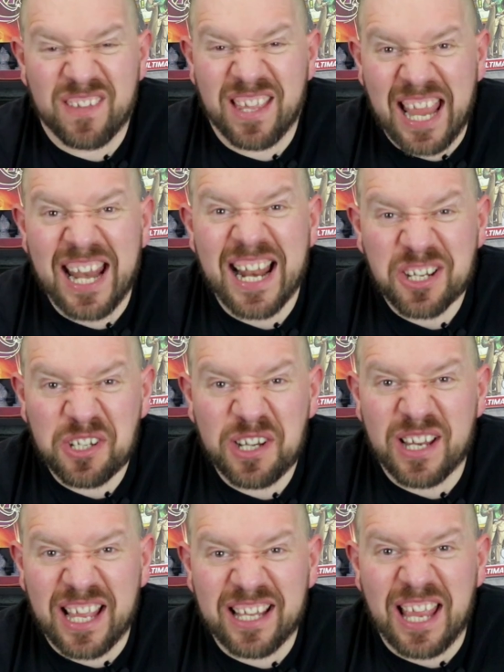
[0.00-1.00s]
it actually
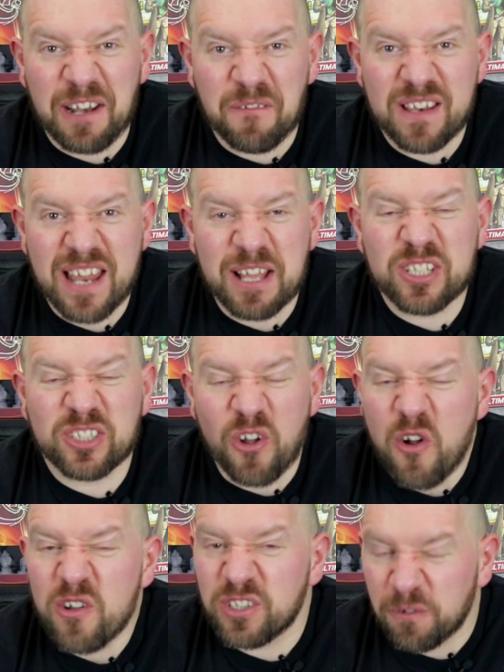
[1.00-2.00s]
it
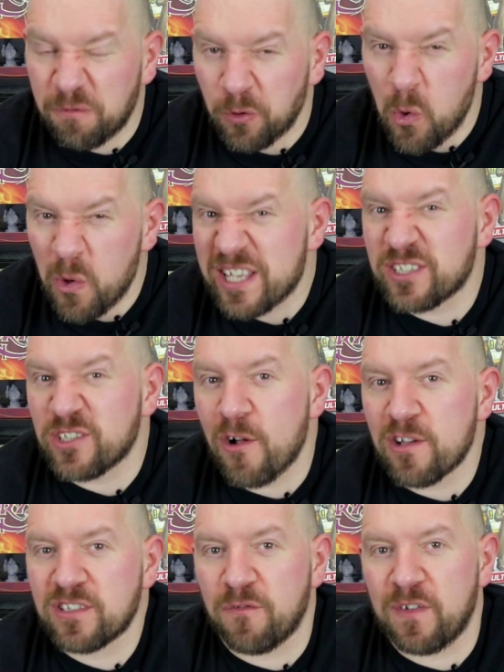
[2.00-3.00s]
starts to flow and it starts
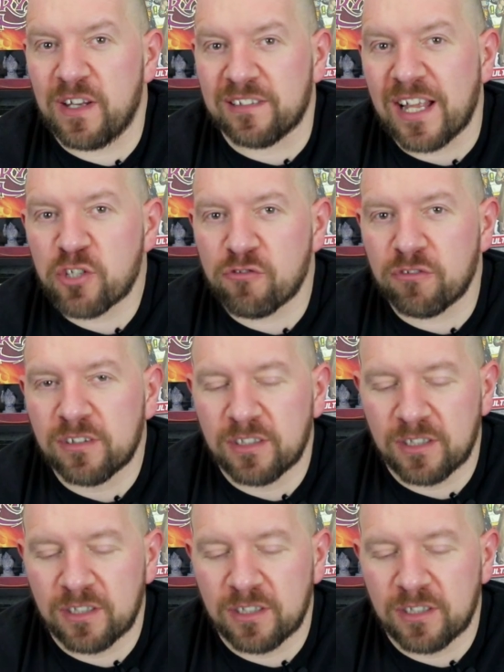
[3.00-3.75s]
to feel natural.